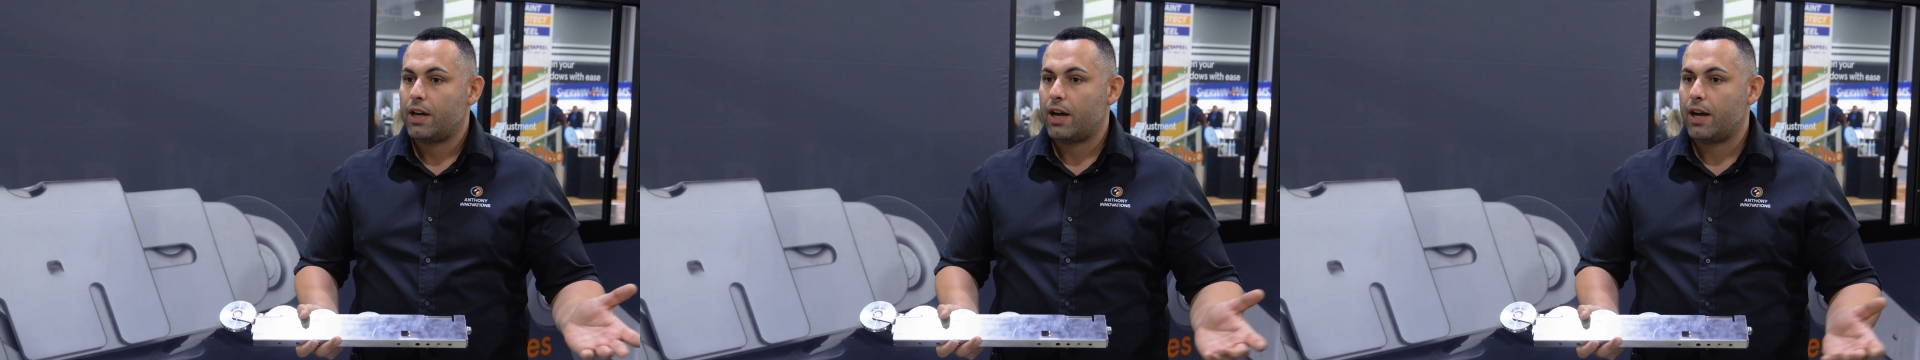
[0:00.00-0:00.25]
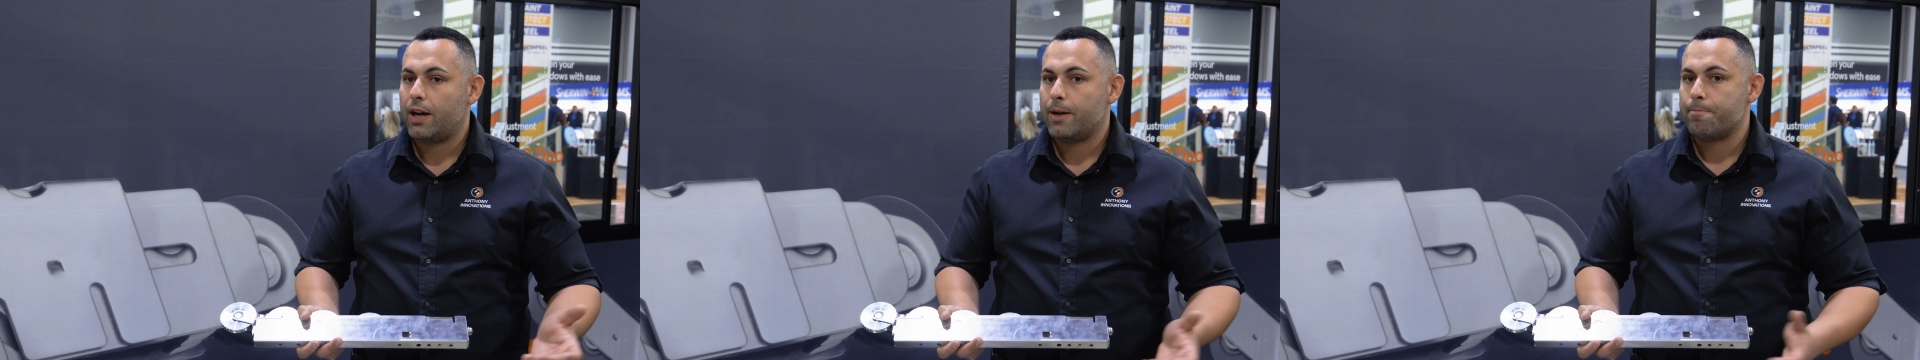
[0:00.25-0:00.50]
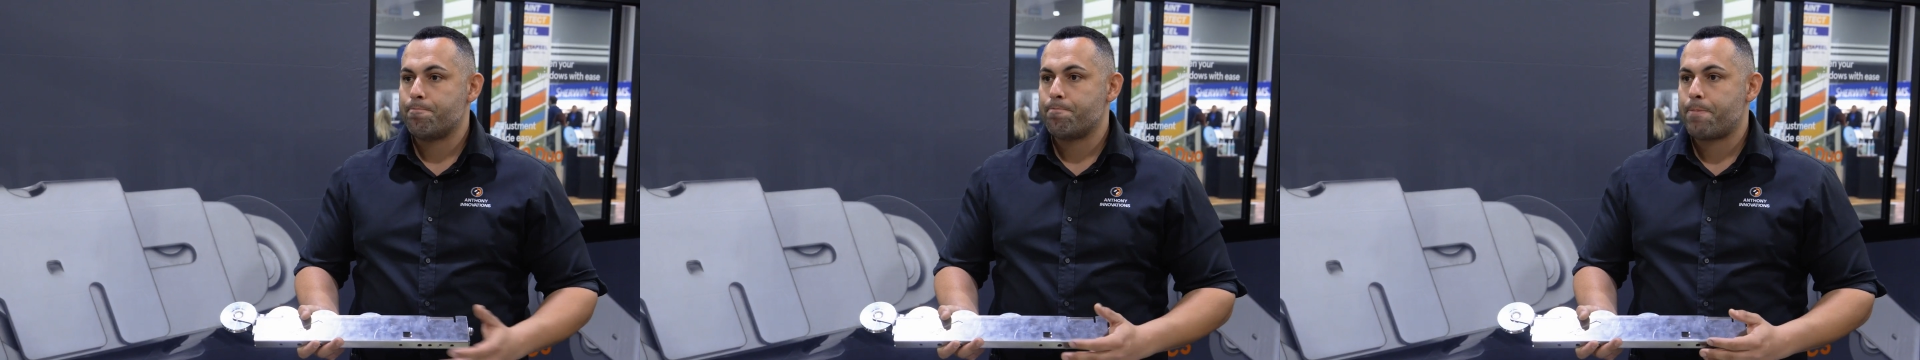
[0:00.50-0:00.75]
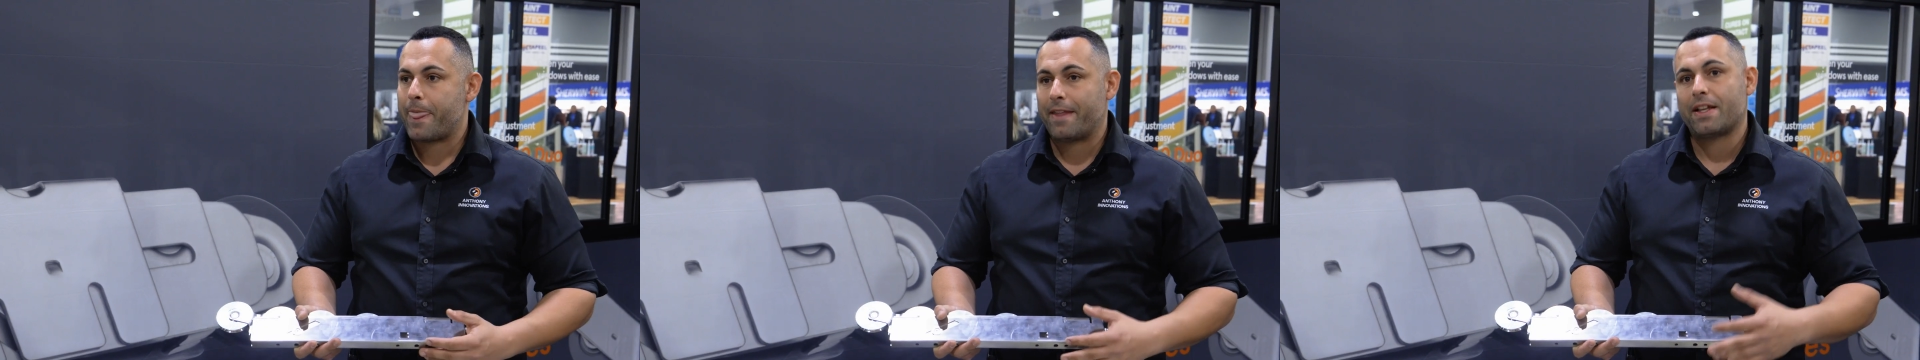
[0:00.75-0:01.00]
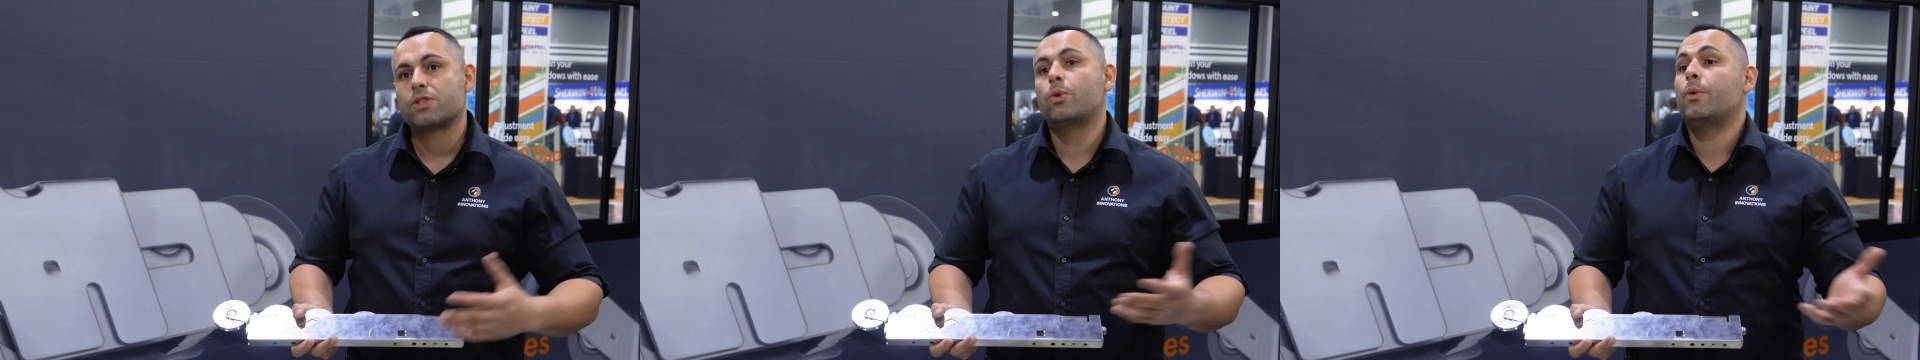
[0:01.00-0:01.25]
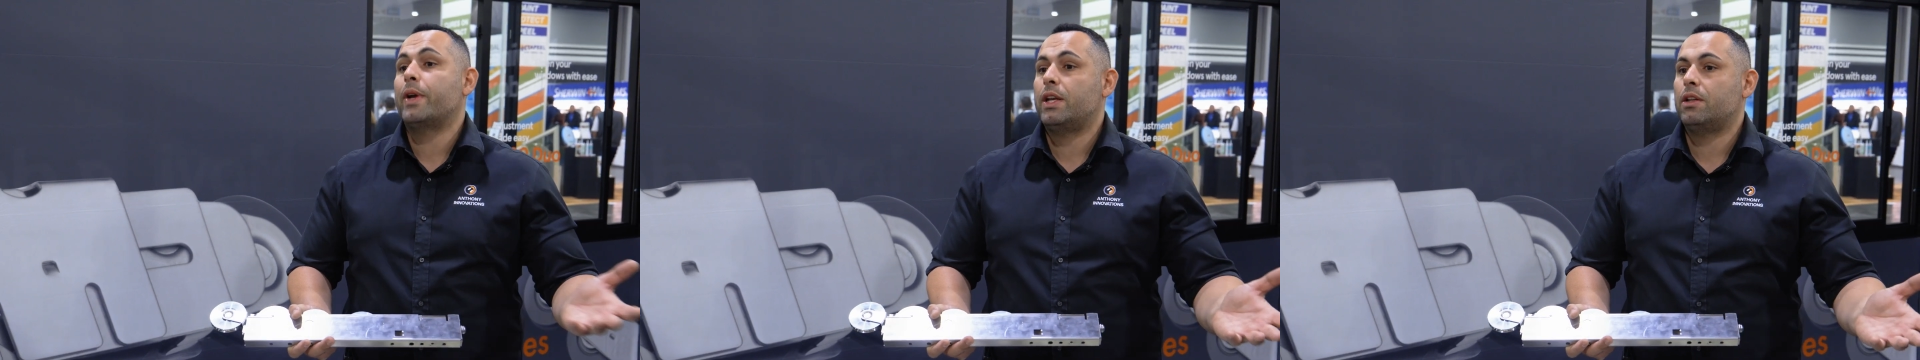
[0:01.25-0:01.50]
and that's
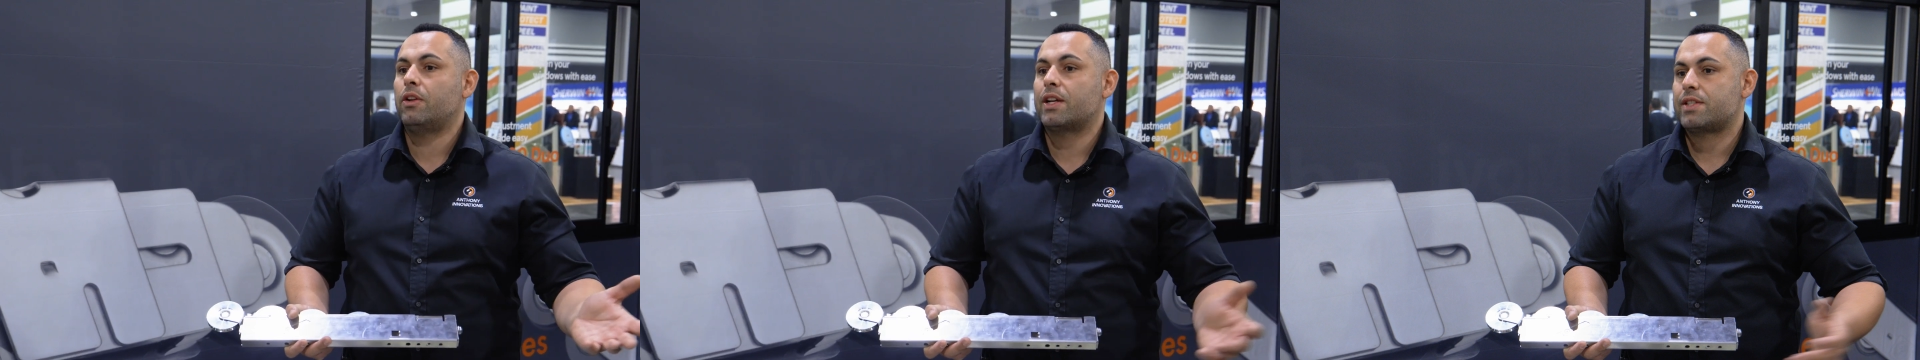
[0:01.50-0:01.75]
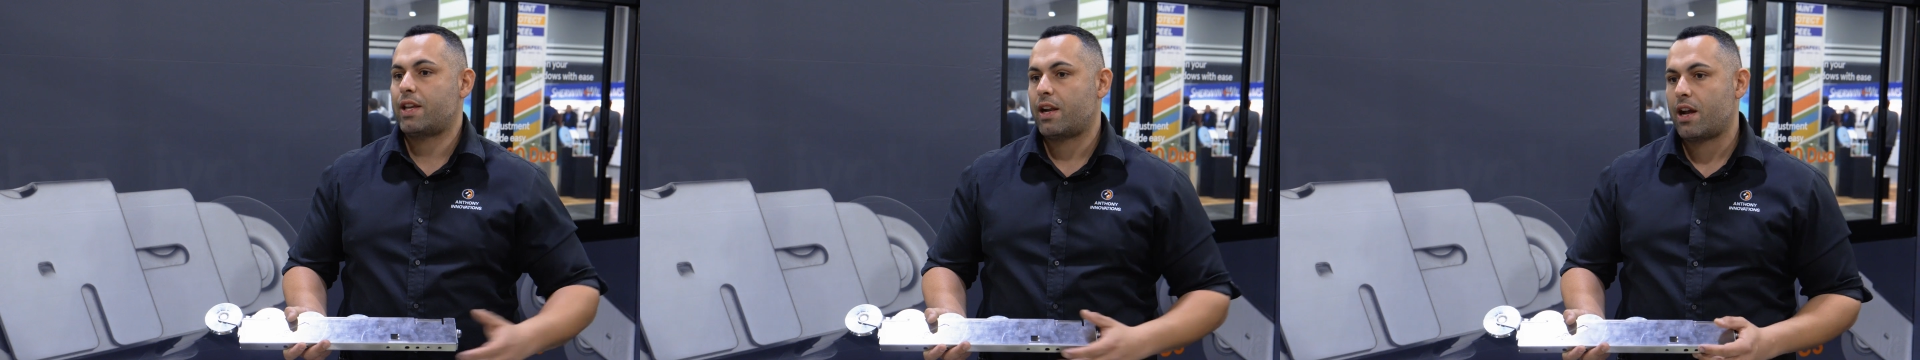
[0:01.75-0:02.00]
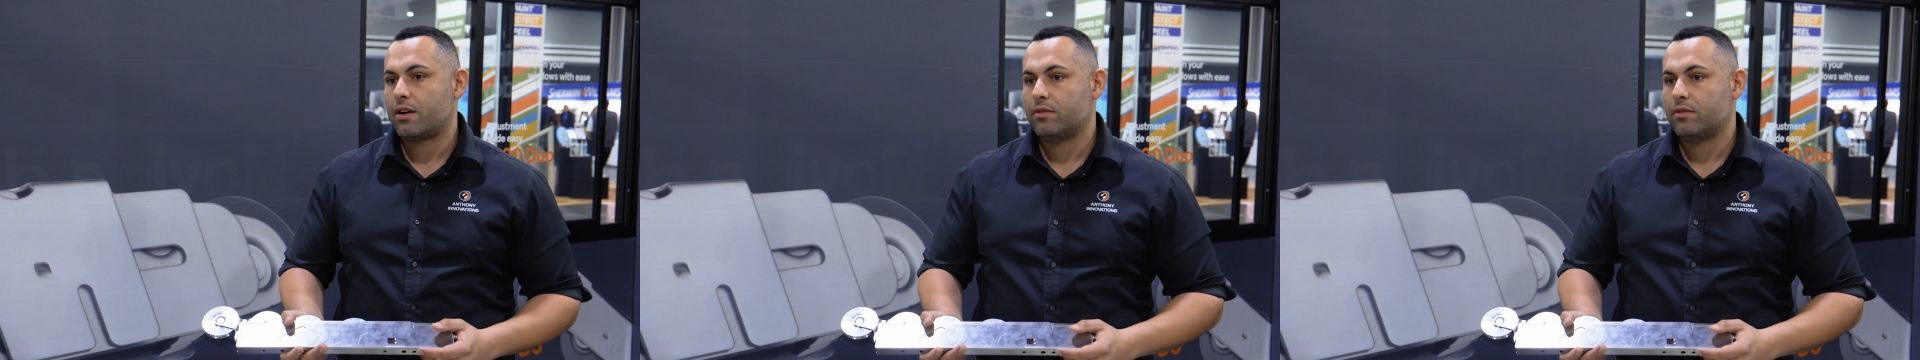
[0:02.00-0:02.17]
what we like to get out